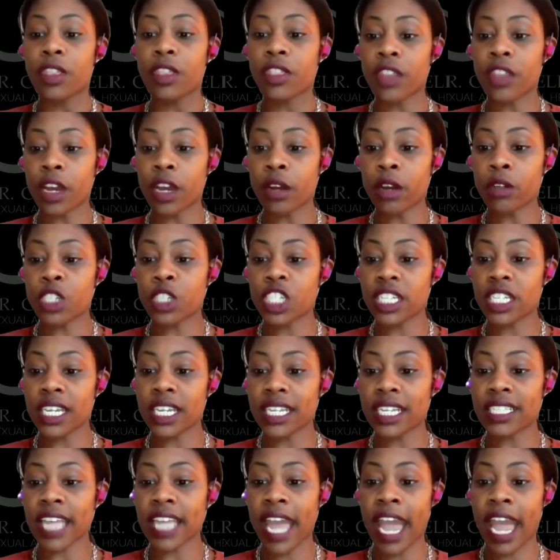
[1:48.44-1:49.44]
Though she
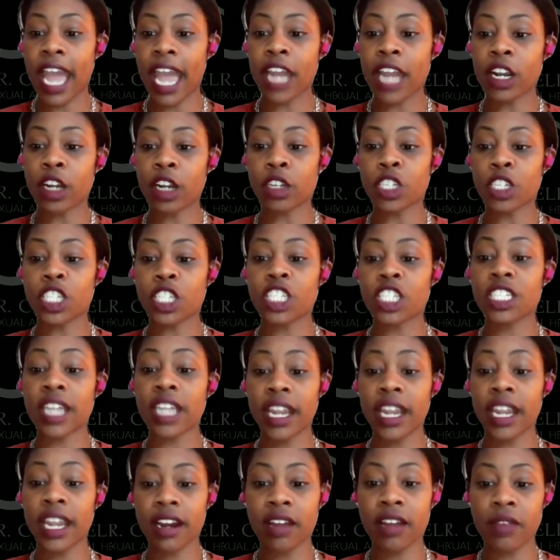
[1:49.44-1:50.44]
has had her
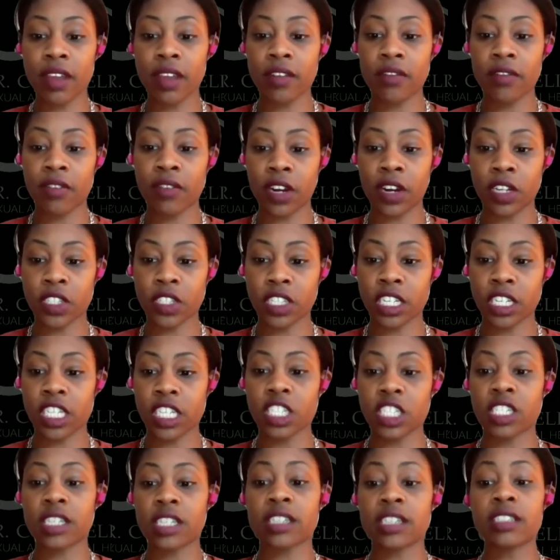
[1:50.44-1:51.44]
share of adversity,
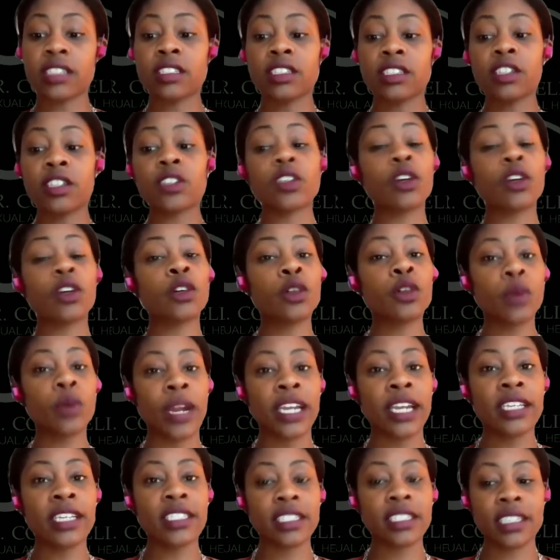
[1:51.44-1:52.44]
she considers her
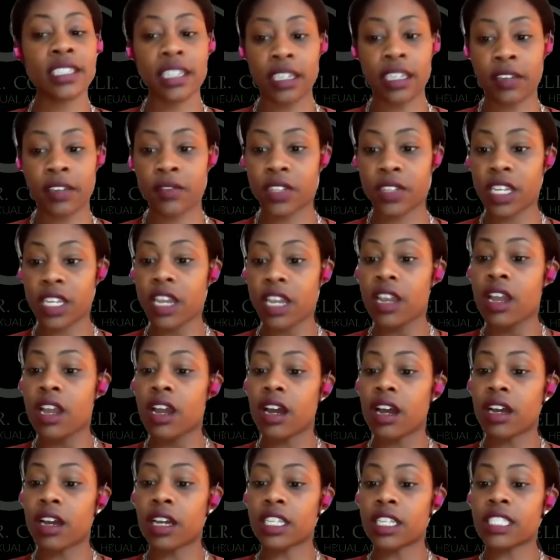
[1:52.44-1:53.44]
greatest gift
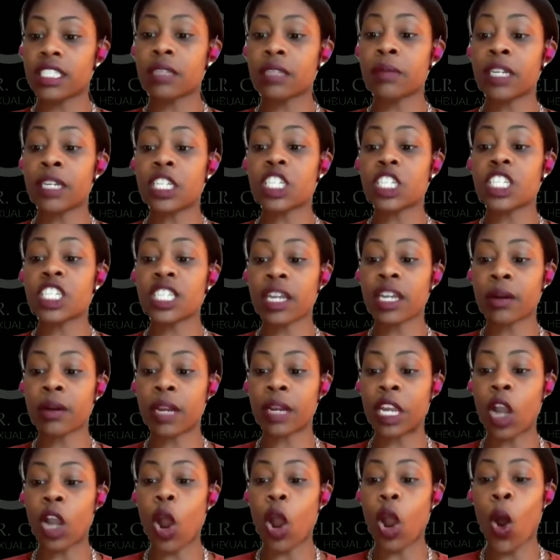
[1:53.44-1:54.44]
to be
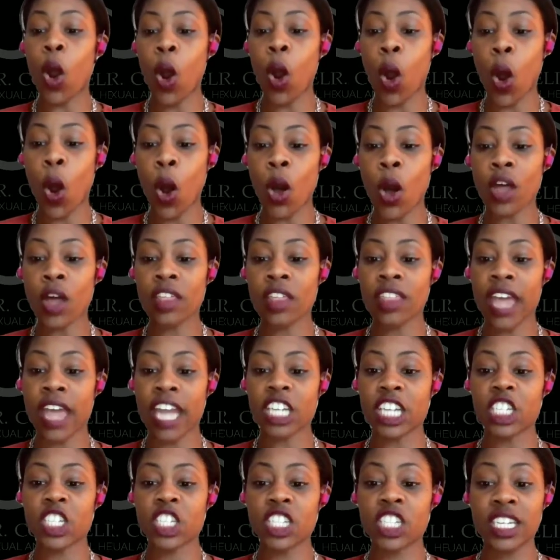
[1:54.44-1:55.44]
sharing all
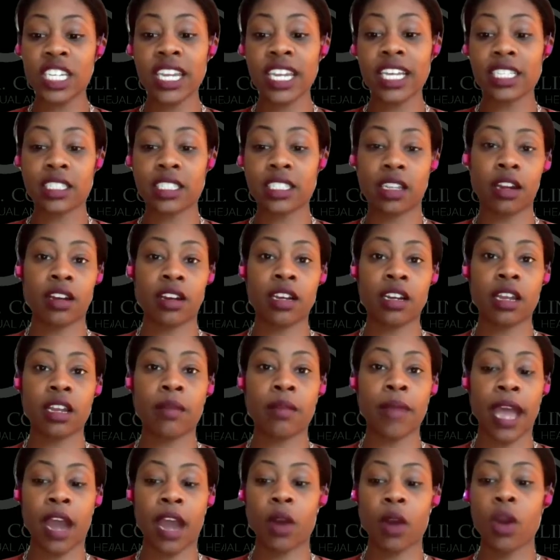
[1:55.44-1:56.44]
that she has learned
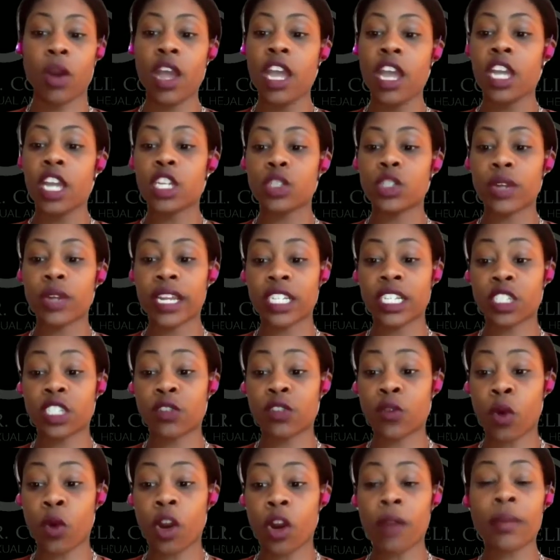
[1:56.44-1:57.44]
about
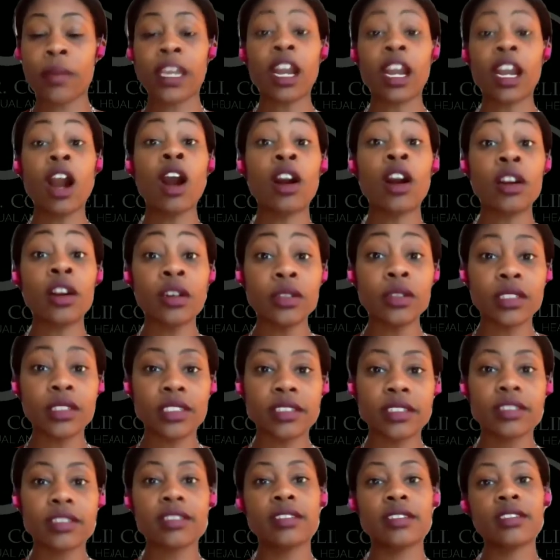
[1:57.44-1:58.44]
transforming hurt
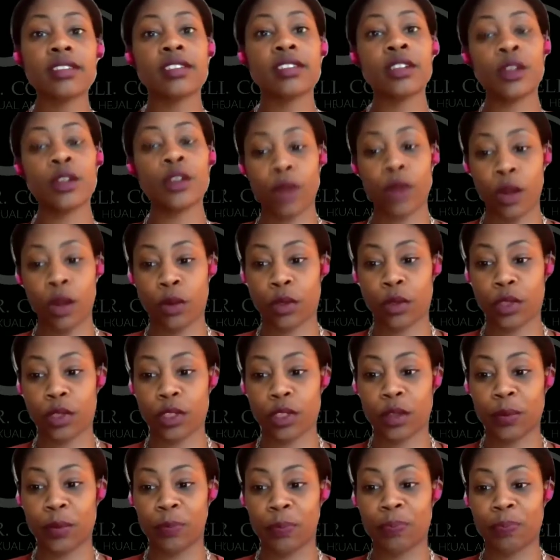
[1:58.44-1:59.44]
to growth,
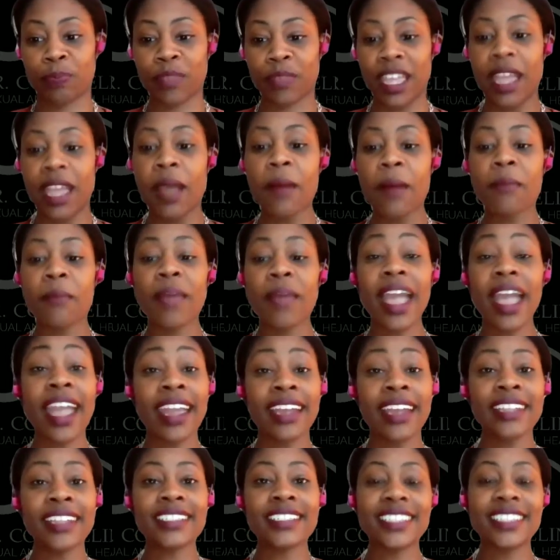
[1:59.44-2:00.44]

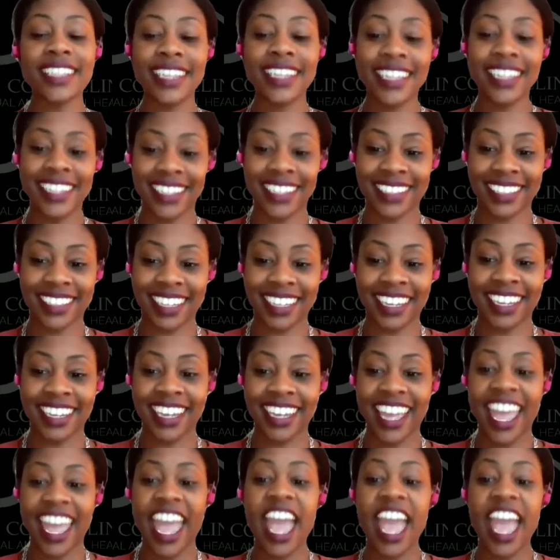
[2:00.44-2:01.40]
pain to healing,